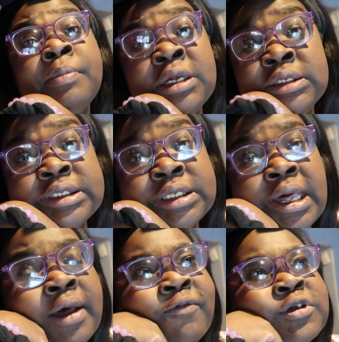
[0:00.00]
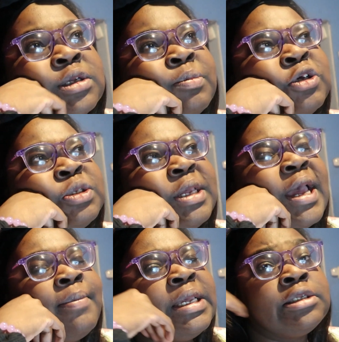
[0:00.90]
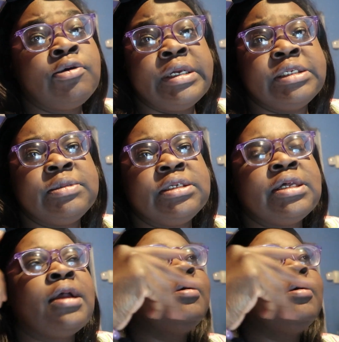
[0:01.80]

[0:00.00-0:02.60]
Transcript: the month of supposed to be happy. It's Christmas.